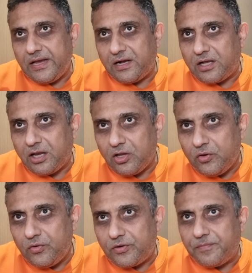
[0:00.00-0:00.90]

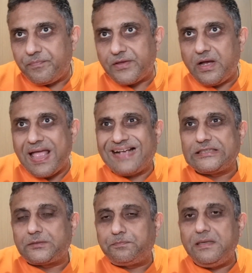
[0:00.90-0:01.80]
include
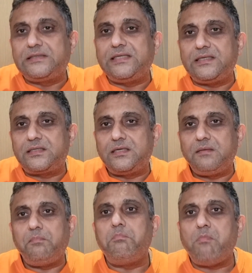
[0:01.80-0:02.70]
explicit
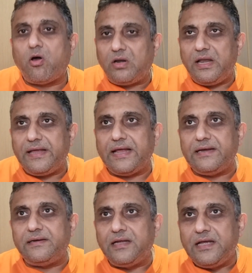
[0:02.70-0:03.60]
modelling
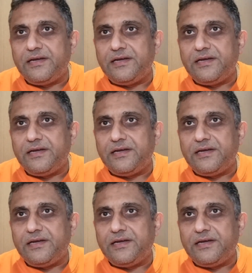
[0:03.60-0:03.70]
and